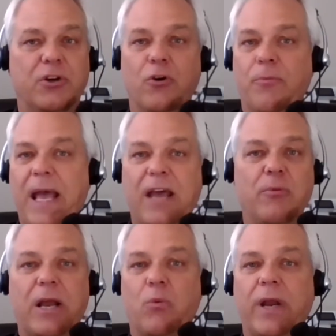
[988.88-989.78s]
good or bad, no
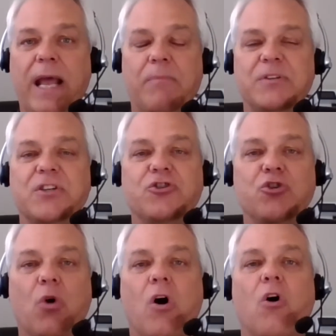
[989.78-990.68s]
matter what happens, is
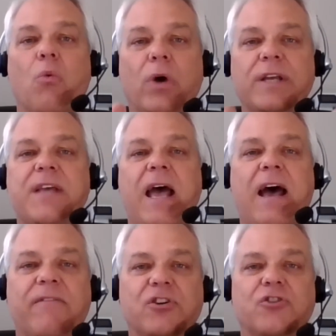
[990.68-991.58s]
you always
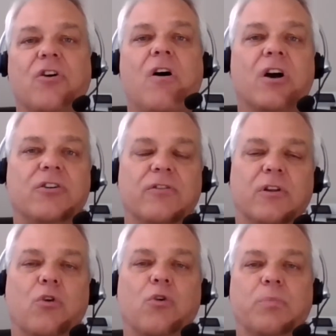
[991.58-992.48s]
have to talk to the
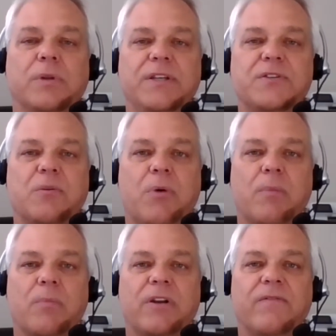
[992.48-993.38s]
local police
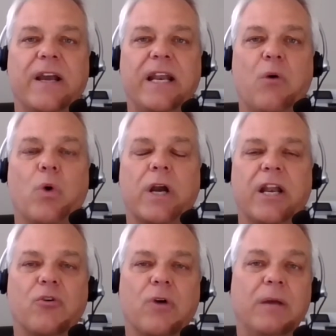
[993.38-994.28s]
department to find out what
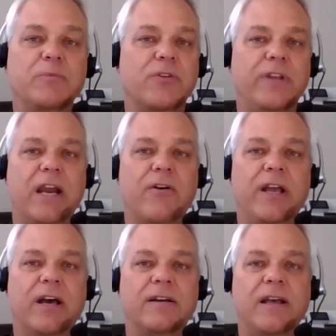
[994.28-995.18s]
kind of crime's in the
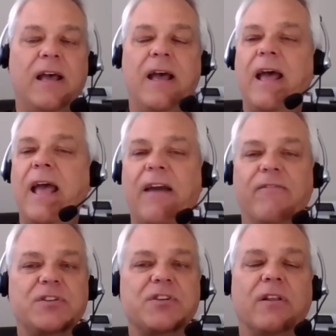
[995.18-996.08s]
area.
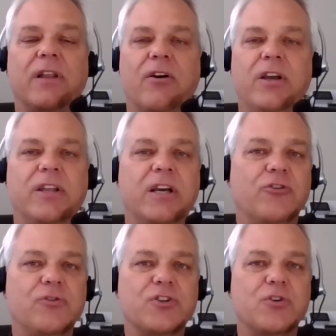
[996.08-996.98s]
Every single area in the
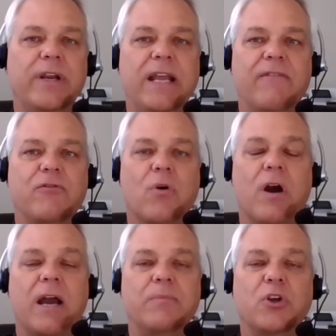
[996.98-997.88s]
country is going to have
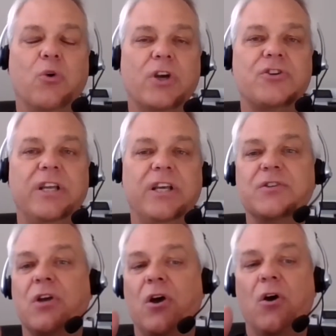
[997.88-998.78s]
crime. The question
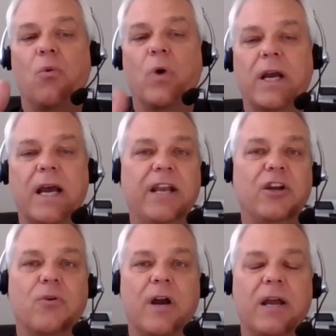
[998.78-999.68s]
is, what kind
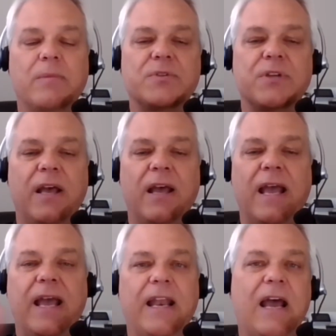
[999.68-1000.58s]
of crimes
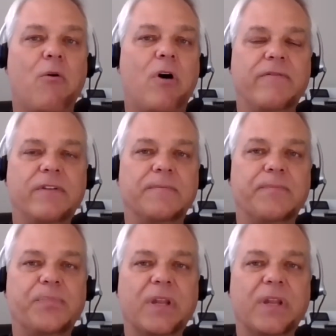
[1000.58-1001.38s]
and how often?